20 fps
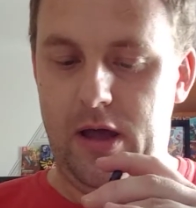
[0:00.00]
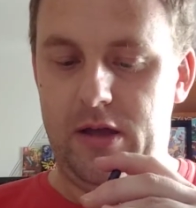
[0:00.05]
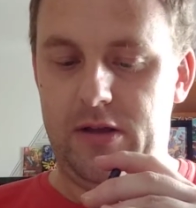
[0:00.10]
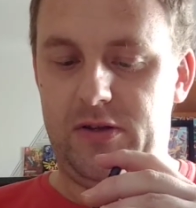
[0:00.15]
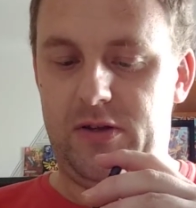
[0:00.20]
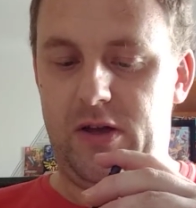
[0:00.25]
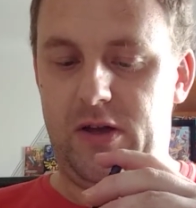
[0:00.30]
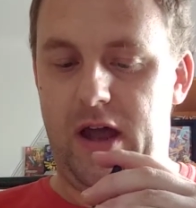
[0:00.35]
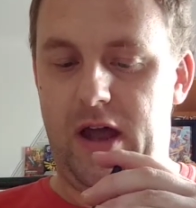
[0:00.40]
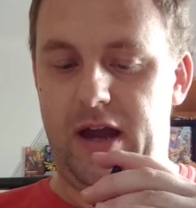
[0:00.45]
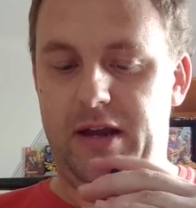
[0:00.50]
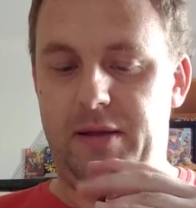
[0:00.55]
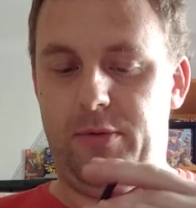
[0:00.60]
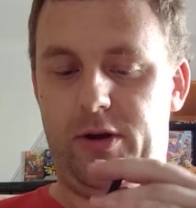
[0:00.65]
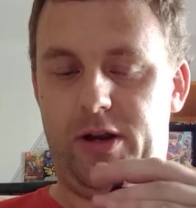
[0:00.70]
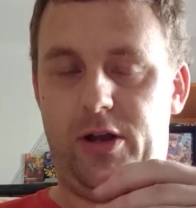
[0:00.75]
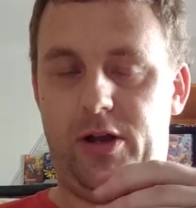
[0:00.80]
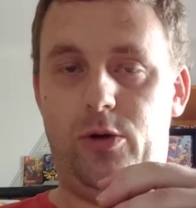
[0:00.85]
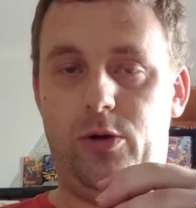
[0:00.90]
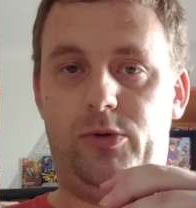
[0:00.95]
so
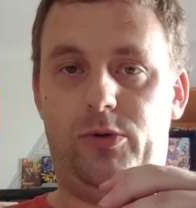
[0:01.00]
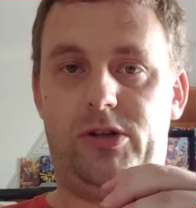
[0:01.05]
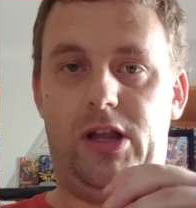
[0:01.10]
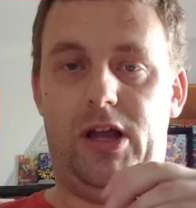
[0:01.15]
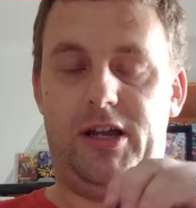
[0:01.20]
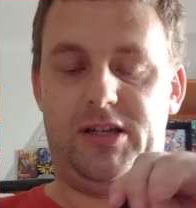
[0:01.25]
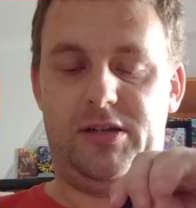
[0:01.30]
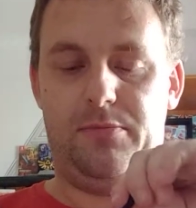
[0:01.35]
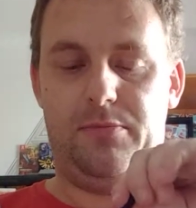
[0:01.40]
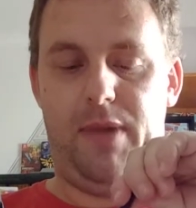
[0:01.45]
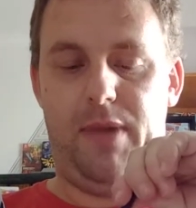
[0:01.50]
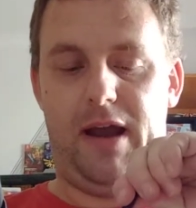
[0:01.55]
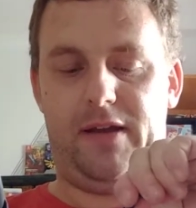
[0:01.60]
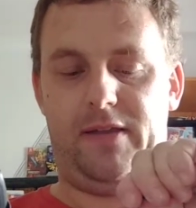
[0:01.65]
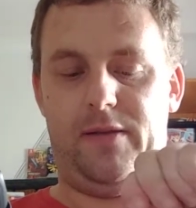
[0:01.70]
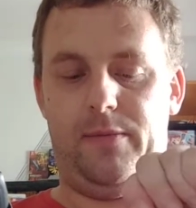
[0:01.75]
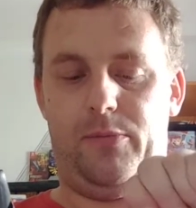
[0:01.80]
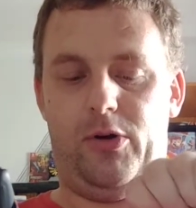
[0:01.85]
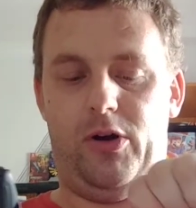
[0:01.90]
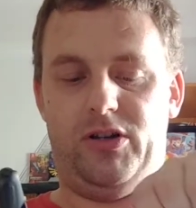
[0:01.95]
anybody who would like to back
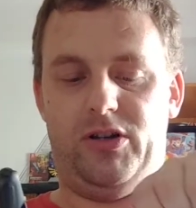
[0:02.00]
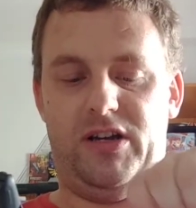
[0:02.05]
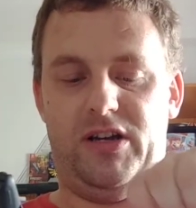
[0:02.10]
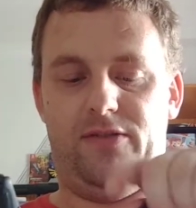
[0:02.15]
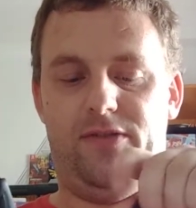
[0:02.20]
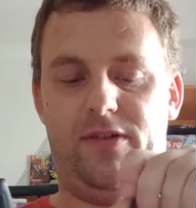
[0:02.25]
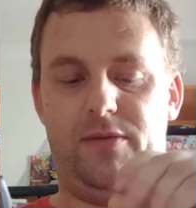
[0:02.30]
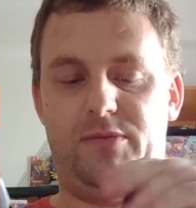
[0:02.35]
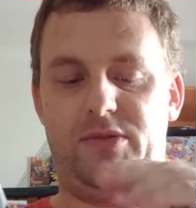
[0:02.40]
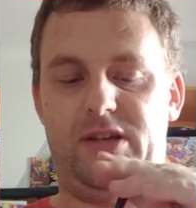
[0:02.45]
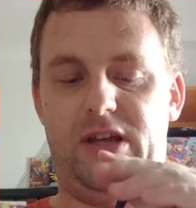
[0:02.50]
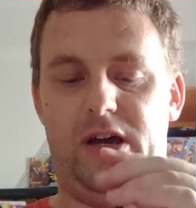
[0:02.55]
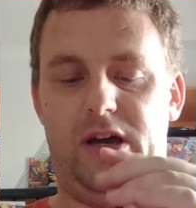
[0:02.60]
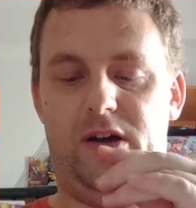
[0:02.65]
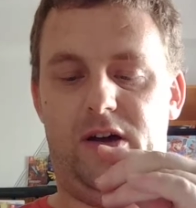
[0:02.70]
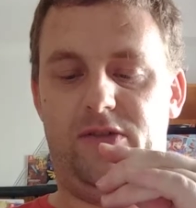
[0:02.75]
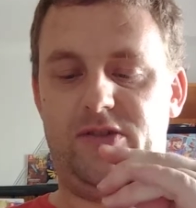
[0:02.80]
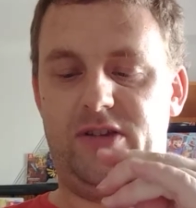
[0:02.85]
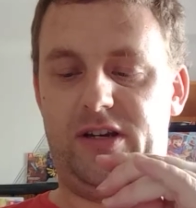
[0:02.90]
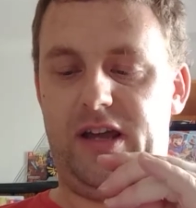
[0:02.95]
the project for
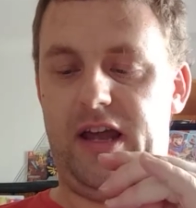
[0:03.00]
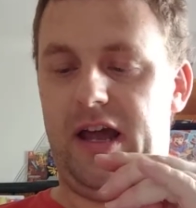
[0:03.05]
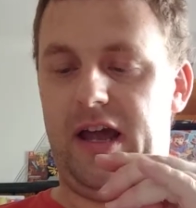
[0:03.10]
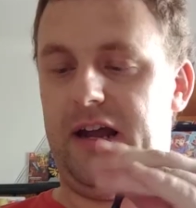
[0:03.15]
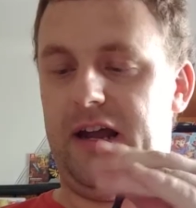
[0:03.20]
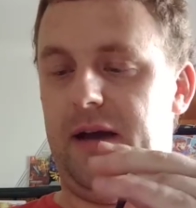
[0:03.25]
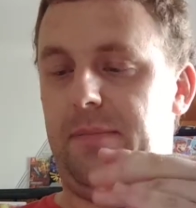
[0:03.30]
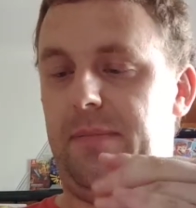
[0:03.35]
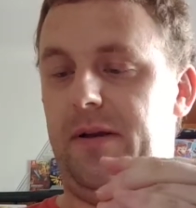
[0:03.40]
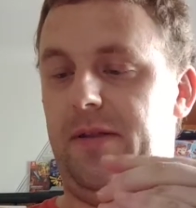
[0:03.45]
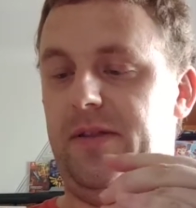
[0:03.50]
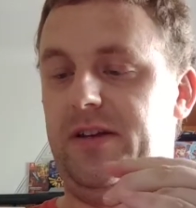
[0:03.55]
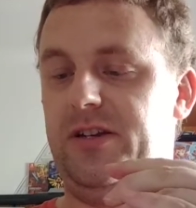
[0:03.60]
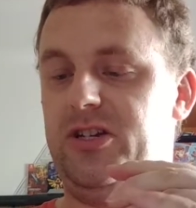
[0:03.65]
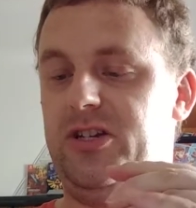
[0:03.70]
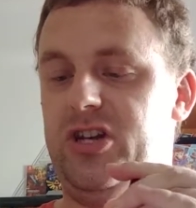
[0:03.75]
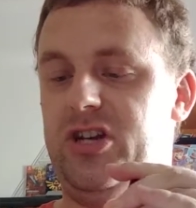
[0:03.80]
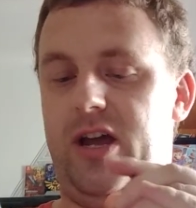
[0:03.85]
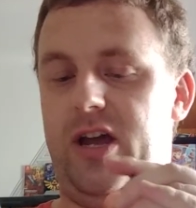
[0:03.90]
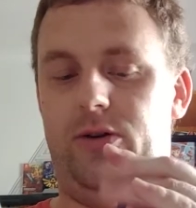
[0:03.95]
themselves and get a couple of these
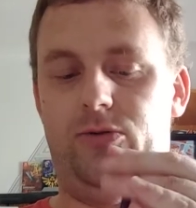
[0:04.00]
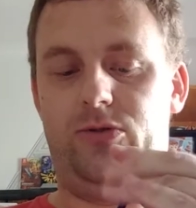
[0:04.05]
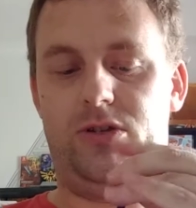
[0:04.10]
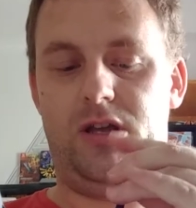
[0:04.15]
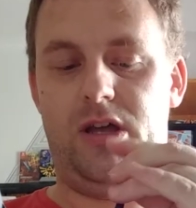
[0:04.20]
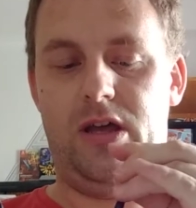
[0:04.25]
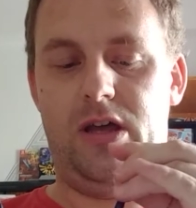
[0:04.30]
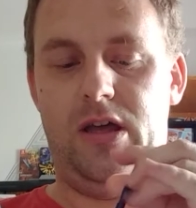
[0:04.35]
shells.